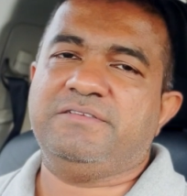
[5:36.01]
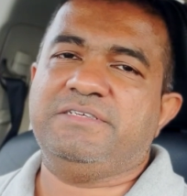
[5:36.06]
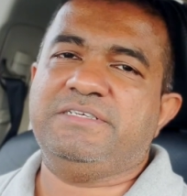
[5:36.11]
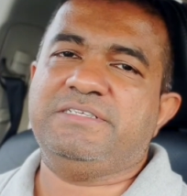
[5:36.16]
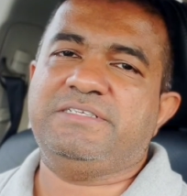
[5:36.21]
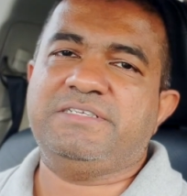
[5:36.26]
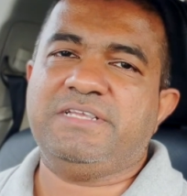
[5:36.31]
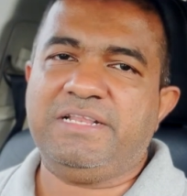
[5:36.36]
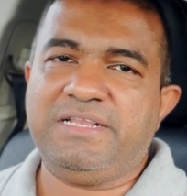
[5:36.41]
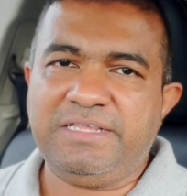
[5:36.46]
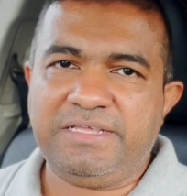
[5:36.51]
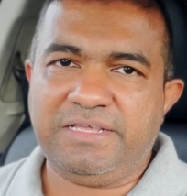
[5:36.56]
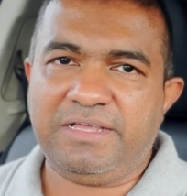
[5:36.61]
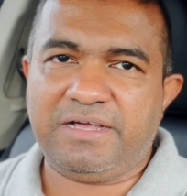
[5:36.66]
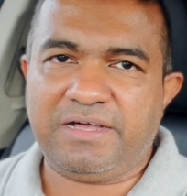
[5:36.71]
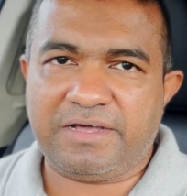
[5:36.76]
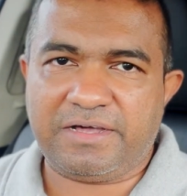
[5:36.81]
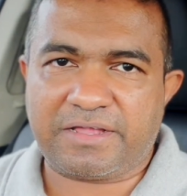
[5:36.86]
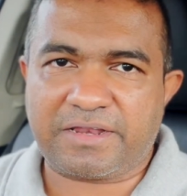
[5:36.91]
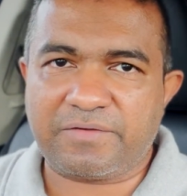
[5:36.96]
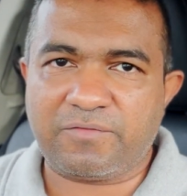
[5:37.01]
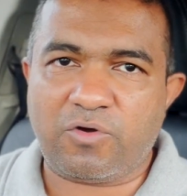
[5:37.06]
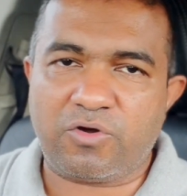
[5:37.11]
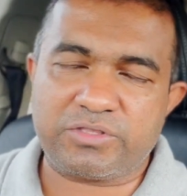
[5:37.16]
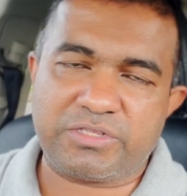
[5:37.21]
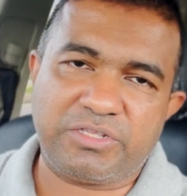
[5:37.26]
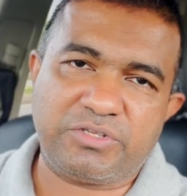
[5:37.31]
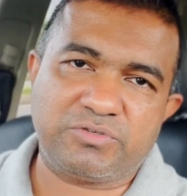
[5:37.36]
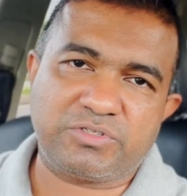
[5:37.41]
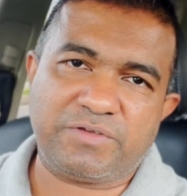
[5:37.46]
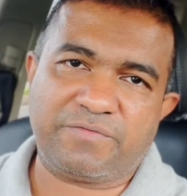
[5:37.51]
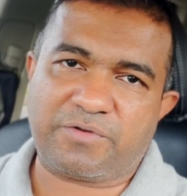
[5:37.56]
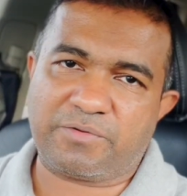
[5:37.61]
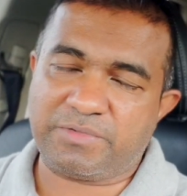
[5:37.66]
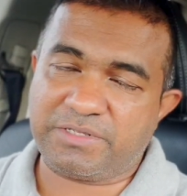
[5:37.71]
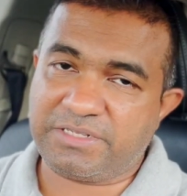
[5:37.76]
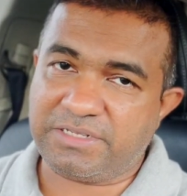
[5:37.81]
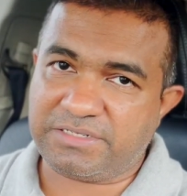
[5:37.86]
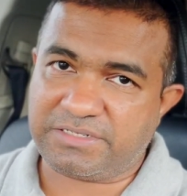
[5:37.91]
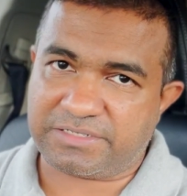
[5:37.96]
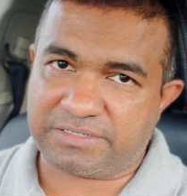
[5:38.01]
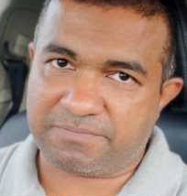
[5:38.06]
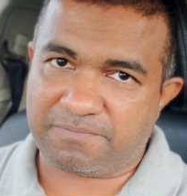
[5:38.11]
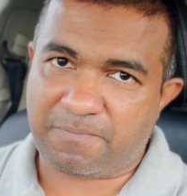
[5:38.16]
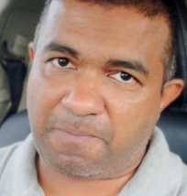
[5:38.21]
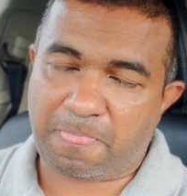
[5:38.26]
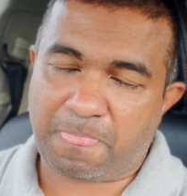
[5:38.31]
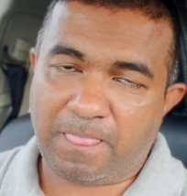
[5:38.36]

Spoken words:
easily revoke the user from the system.